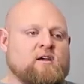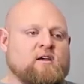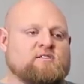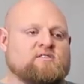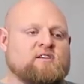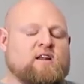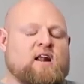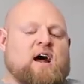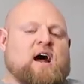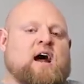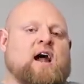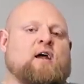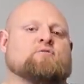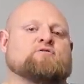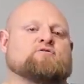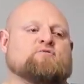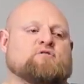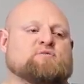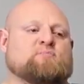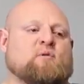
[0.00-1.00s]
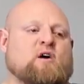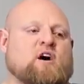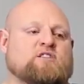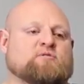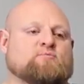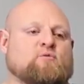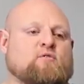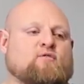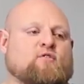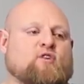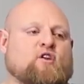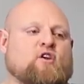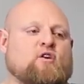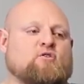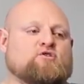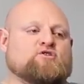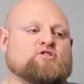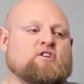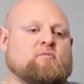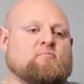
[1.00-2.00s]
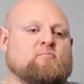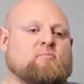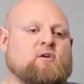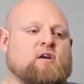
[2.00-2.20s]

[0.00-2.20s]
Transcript: is that I was responsible for coaching.